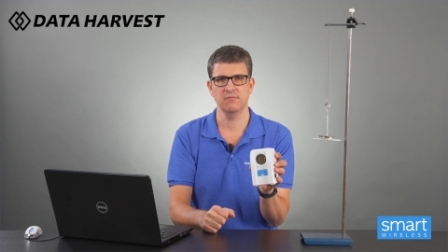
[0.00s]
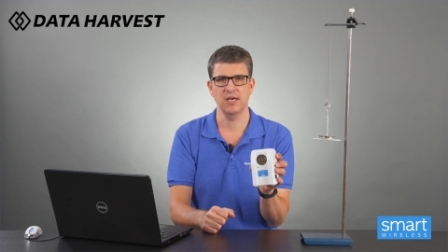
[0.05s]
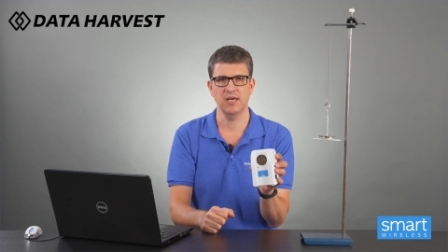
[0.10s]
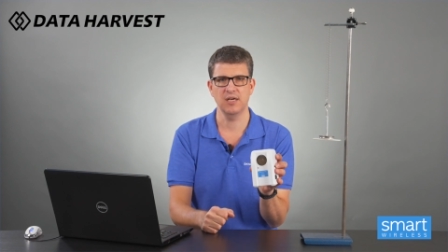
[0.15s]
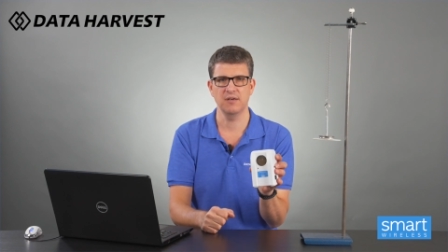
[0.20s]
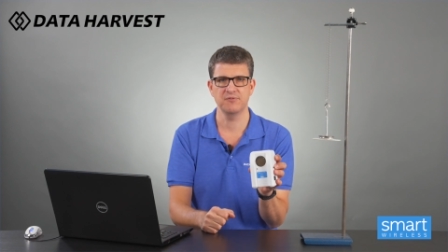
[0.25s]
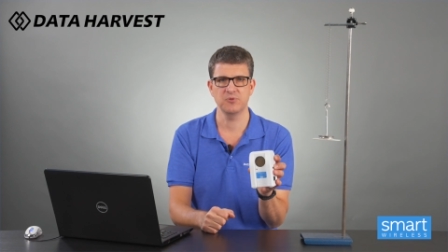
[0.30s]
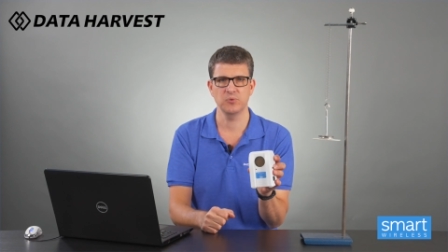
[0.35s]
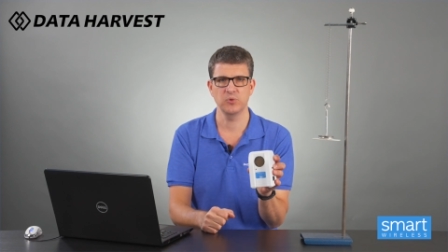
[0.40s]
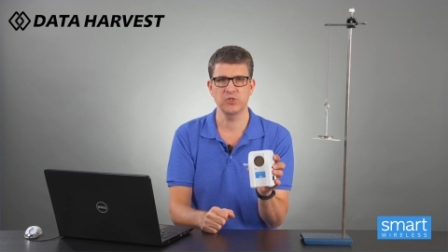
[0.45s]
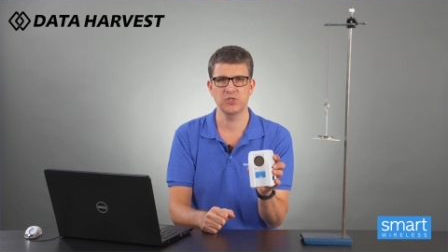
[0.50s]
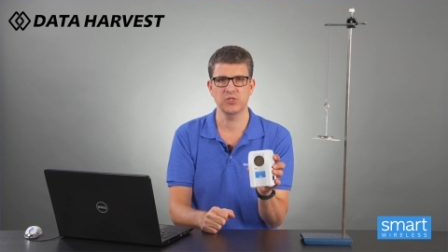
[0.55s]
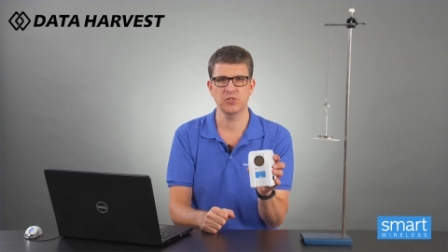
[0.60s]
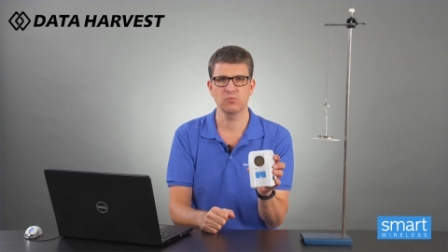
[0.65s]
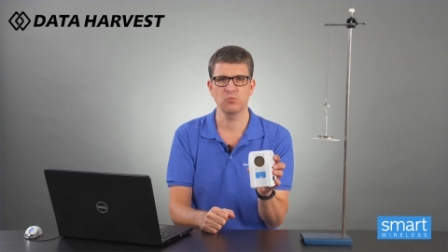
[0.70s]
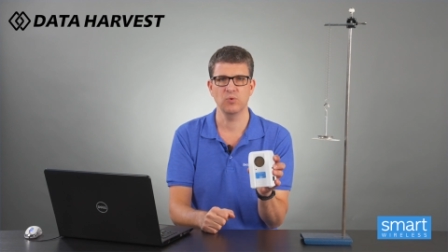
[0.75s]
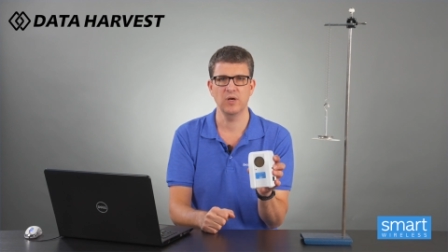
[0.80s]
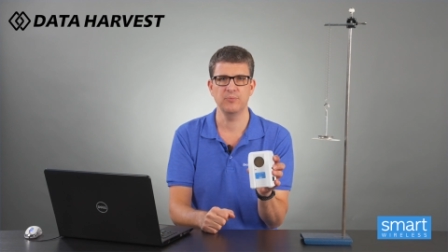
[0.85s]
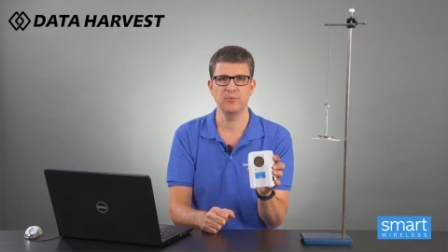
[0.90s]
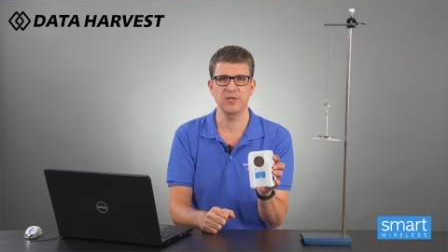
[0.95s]
afterwards
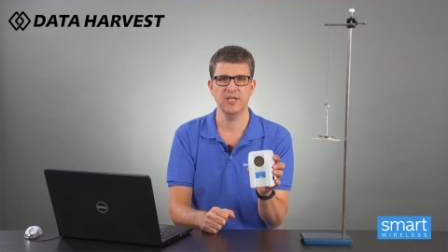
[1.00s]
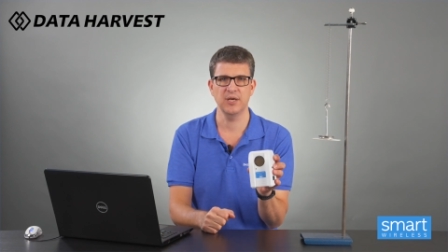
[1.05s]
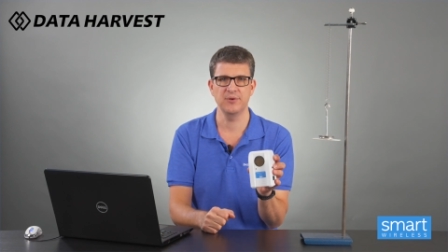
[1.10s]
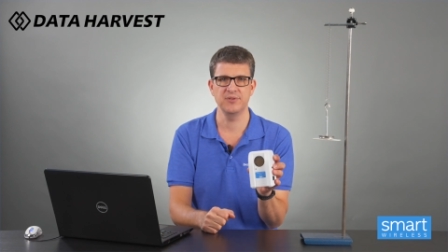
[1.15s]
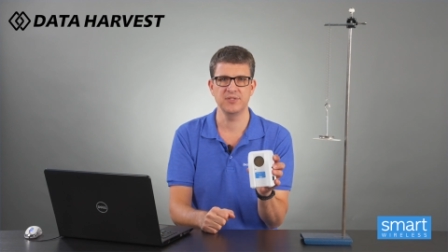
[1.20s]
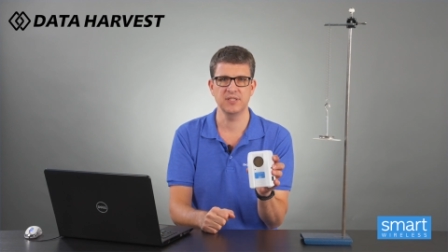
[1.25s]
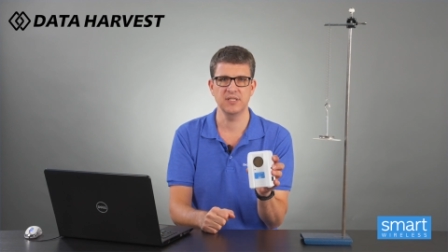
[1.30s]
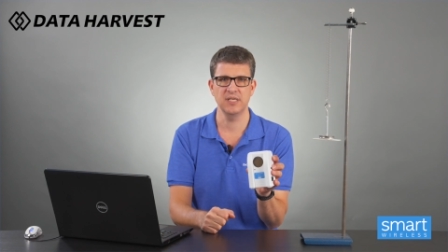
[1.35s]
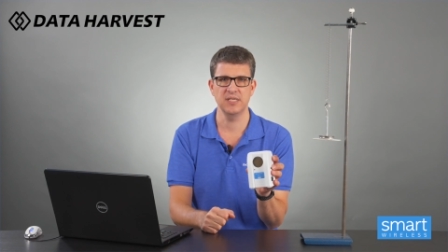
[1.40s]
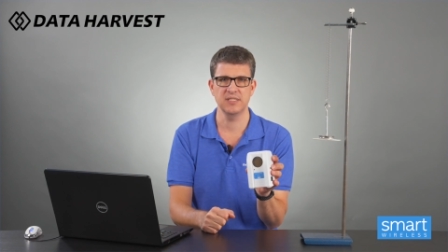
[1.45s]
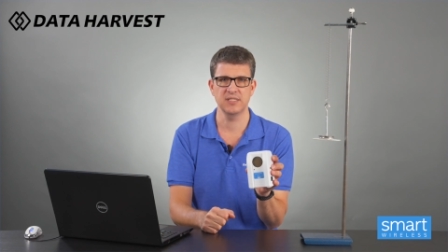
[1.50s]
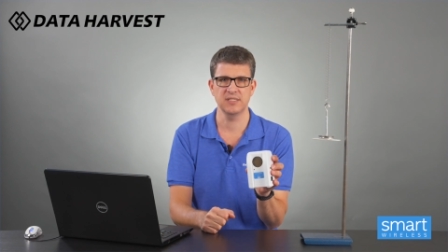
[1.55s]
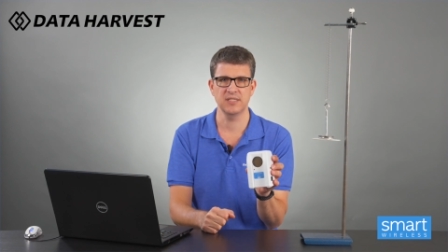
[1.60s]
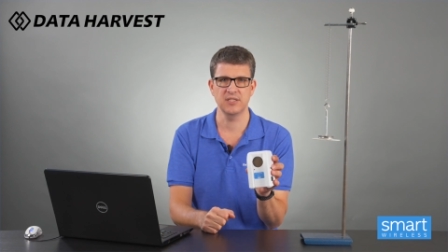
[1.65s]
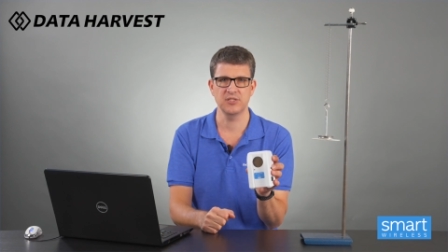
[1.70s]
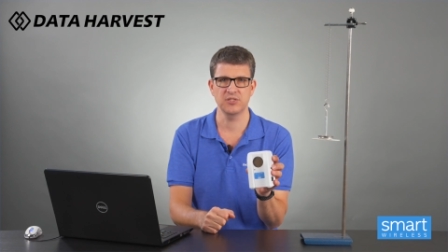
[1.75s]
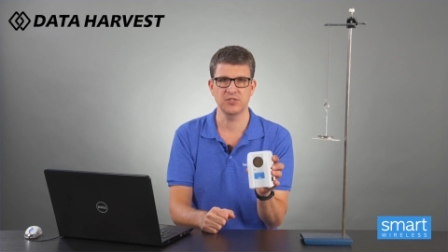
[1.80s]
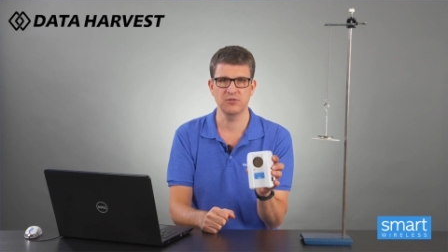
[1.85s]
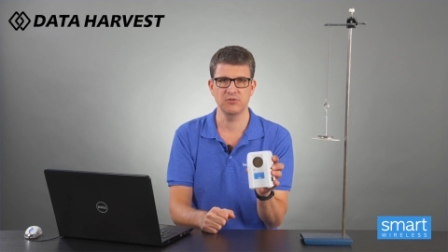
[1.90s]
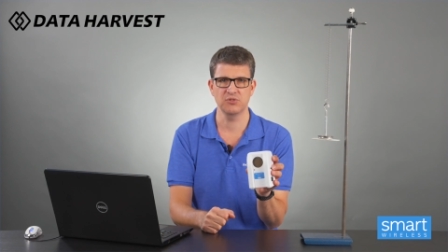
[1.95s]
when we go into the
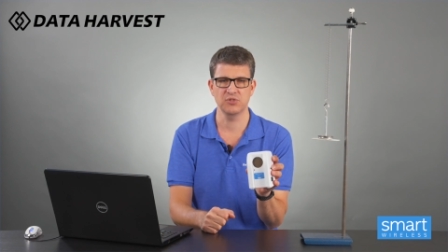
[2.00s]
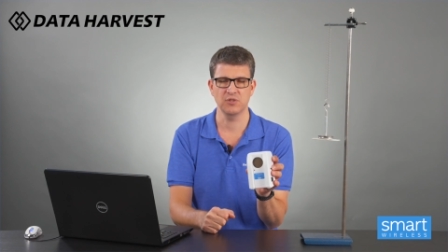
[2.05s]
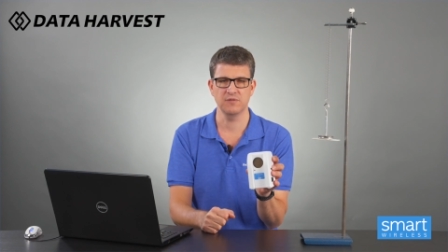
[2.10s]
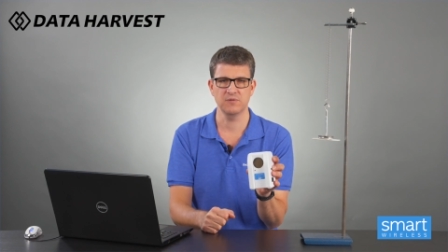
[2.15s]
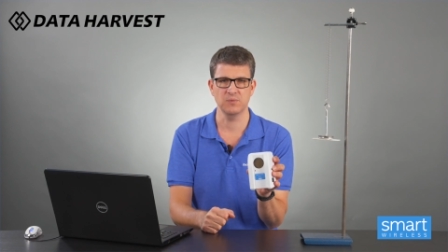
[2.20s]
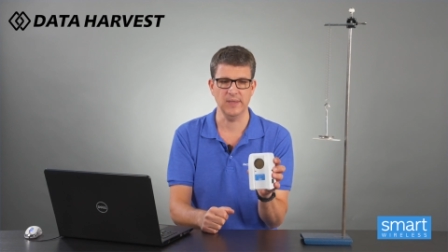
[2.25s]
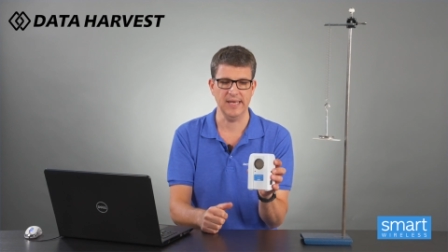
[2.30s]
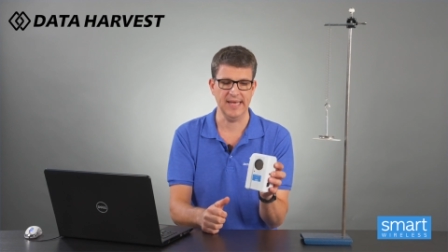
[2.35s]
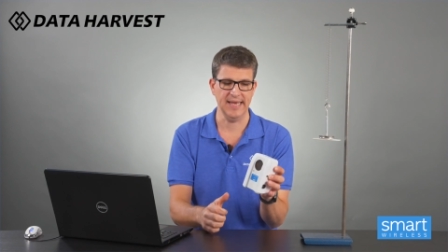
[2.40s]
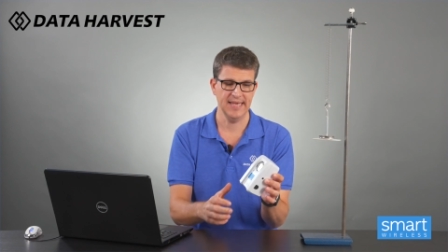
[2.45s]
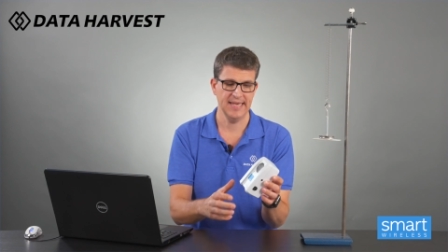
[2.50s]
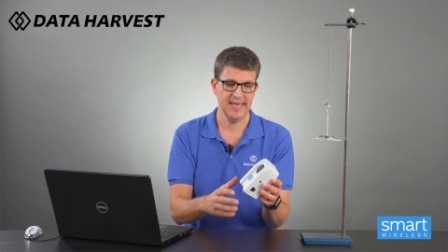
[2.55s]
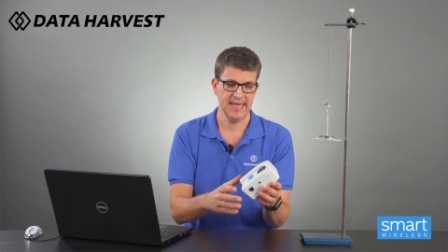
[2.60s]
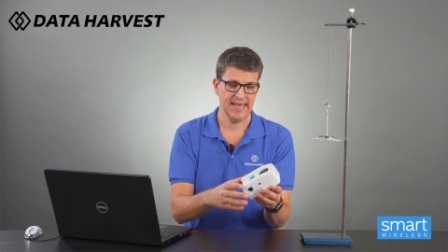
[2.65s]
EasySense 2 software.